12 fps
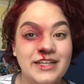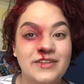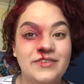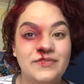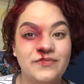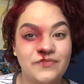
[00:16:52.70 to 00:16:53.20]

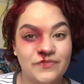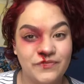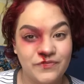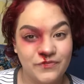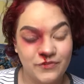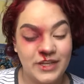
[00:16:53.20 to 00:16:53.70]
trying
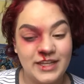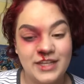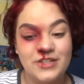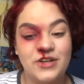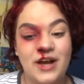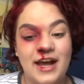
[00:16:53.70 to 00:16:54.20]
to get
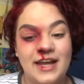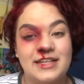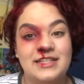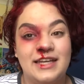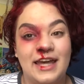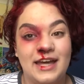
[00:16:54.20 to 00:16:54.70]

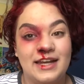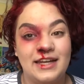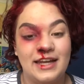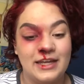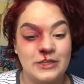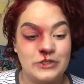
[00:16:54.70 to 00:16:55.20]
into a
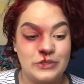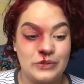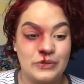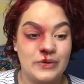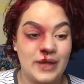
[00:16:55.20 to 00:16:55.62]
rhythm